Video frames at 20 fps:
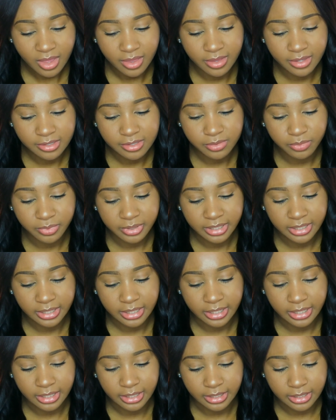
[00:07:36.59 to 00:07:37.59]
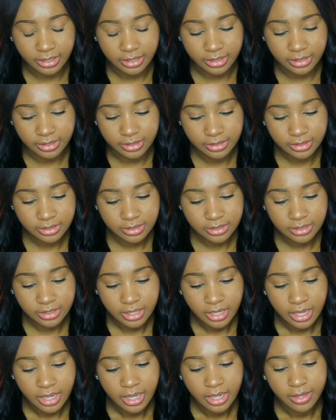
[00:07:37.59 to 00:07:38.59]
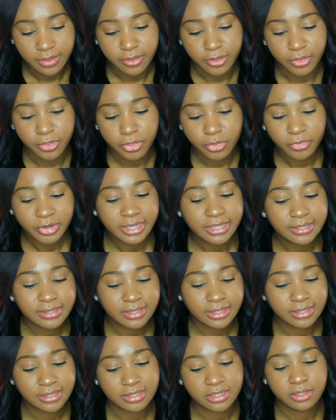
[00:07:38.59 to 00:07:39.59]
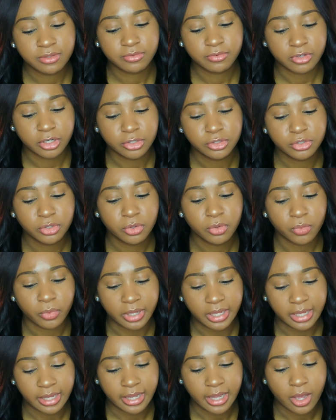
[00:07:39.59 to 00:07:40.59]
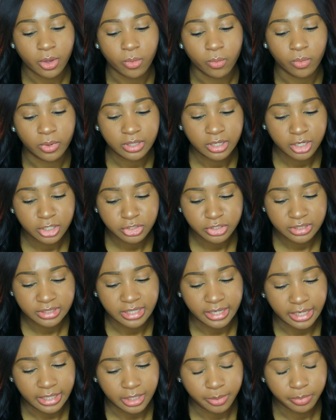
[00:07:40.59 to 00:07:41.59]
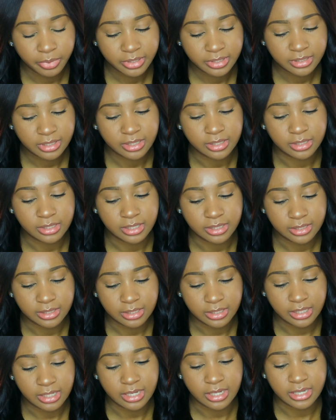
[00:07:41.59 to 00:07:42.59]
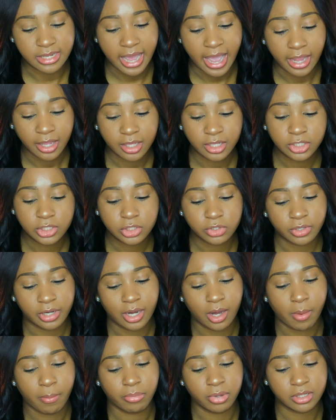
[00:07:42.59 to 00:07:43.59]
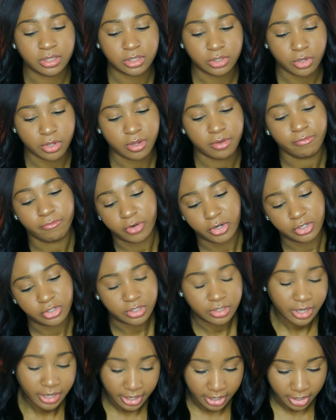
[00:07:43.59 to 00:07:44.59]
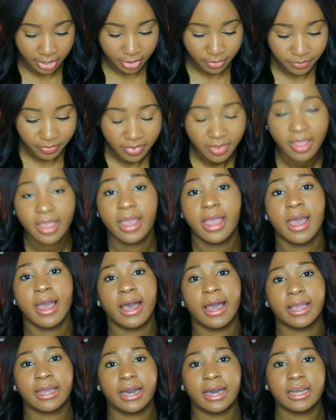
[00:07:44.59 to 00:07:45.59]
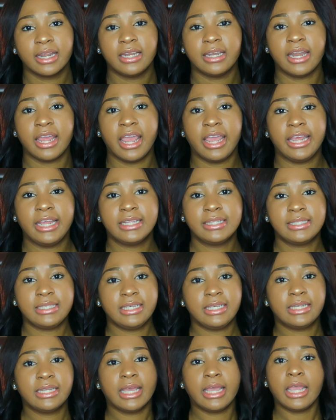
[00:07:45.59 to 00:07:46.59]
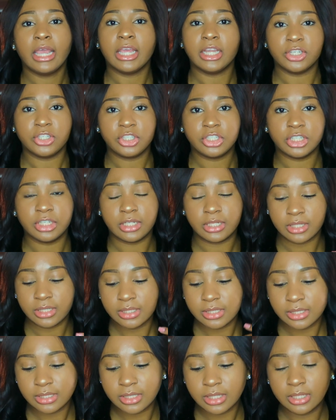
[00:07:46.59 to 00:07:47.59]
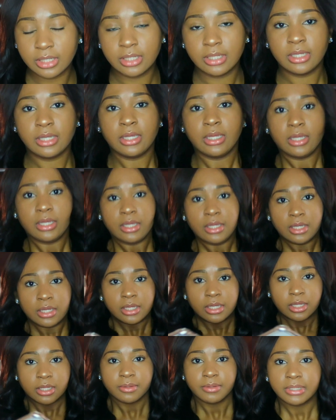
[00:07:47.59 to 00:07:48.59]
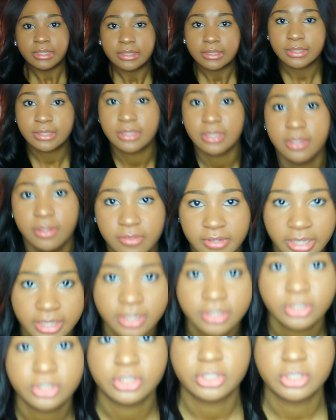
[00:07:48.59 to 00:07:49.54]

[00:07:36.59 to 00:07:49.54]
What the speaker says: This wig is the 360 Frontal Wig 180% density Yaki straight Brazilian version hair. I got it in 18 inches. Let's see if I can